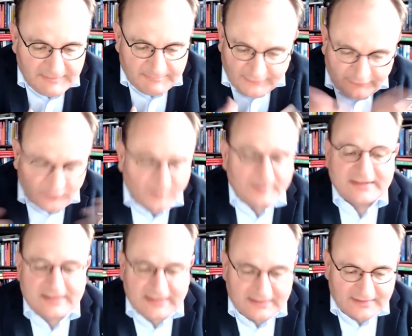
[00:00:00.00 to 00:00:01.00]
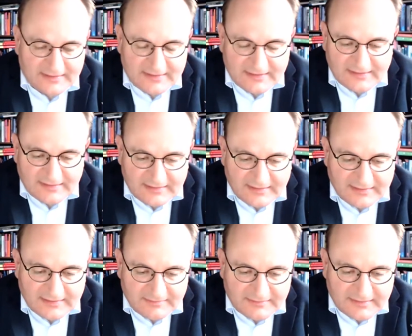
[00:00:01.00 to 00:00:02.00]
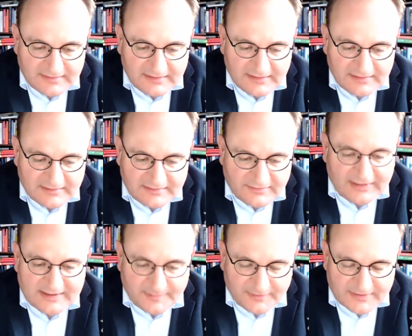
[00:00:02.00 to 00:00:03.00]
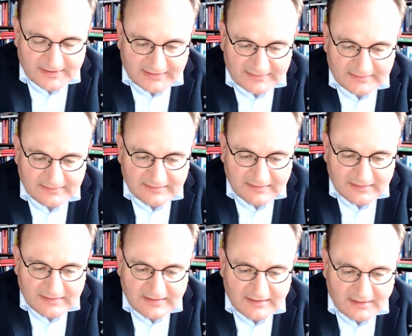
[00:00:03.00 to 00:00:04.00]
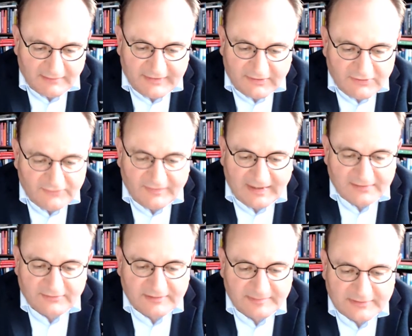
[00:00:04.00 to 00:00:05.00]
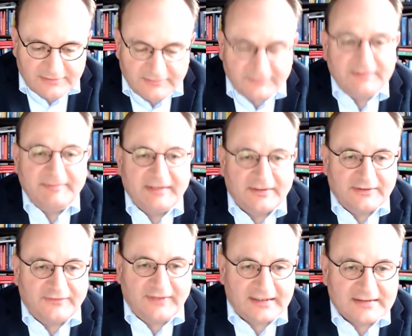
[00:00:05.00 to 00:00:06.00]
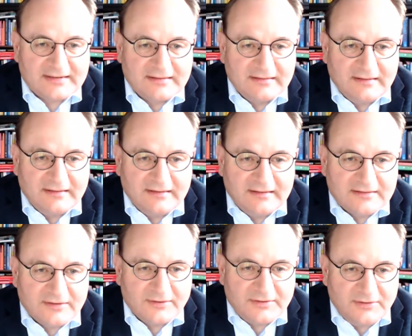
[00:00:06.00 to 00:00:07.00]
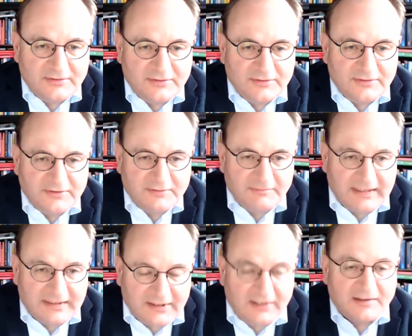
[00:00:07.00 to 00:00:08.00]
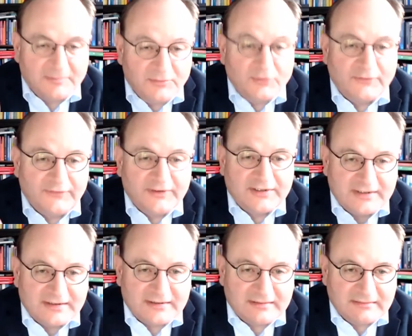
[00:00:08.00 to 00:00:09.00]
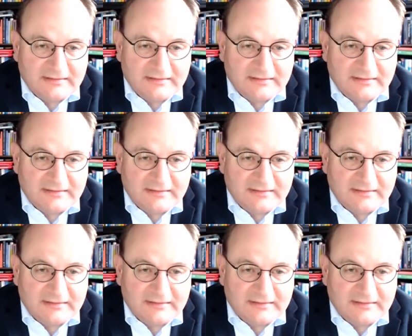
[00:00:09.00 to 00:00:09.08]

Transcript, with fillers: performance standards in the in the in the transport sector are very vulnerable to the rebound effects. So you you, you make car more efficient,